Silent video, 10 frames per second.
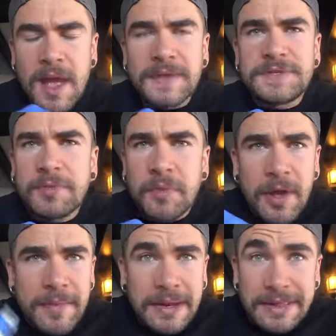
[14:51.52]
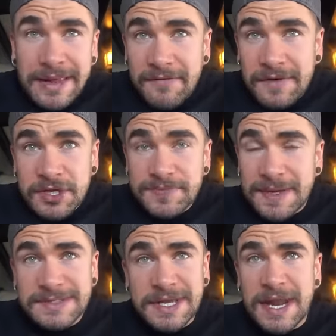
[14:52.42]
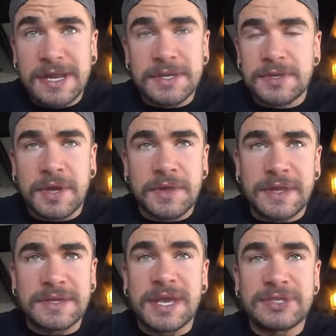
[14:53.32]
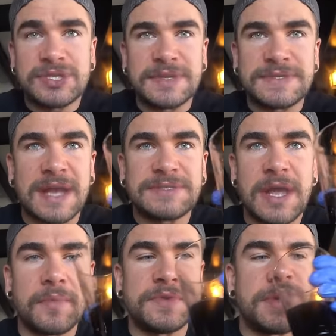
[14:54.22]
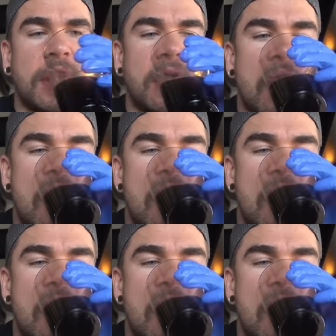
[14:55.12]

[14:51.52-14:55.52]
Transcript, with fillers: I assume we're probably 11-ish minutes in. I didn't catch the exact time we started.